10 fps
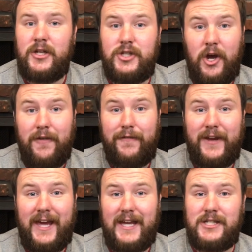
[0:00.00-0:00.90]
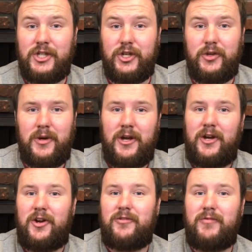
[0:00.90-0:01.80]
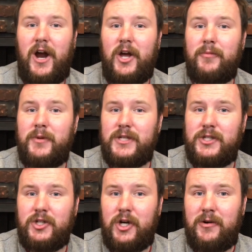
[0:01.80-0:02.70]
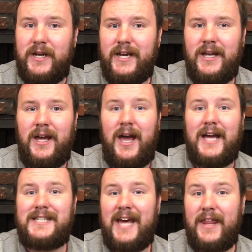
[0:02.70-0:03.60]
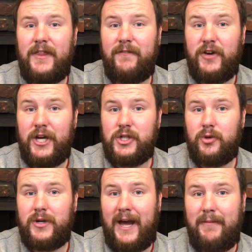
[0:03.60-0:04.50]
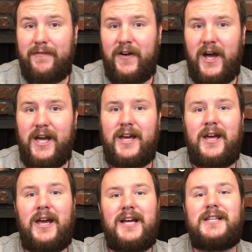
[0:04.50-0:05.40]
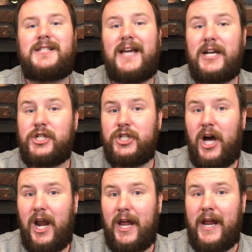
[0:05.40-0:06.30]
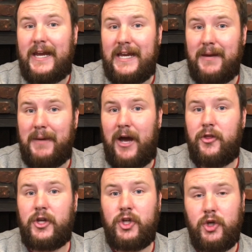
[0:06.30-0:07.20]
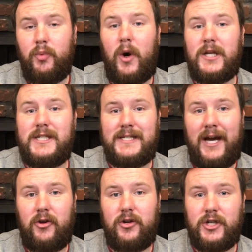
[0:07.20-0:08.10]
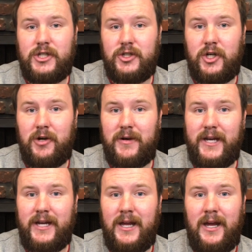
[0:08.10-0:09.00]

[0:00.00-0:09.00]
Don't forget to write up your story, attend the virtual campfire, send Charlotte an email that you want to tell your story,